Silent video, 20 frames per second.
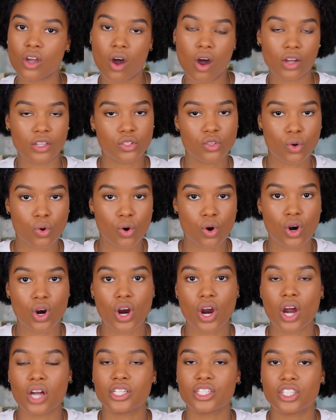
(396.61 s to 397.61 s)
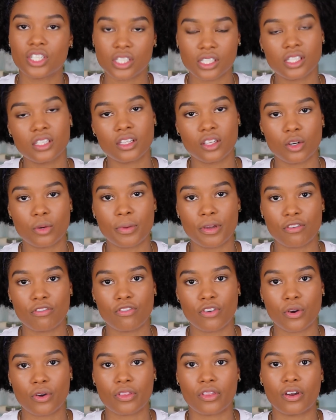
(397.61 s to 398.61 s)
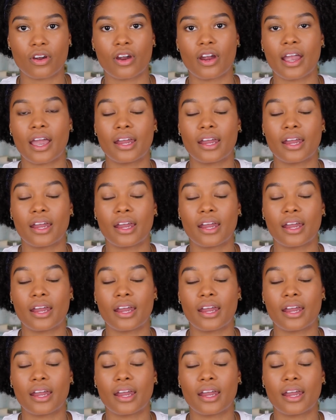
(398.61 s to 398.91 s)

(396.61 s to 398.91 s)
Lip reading: contour just a little bit further,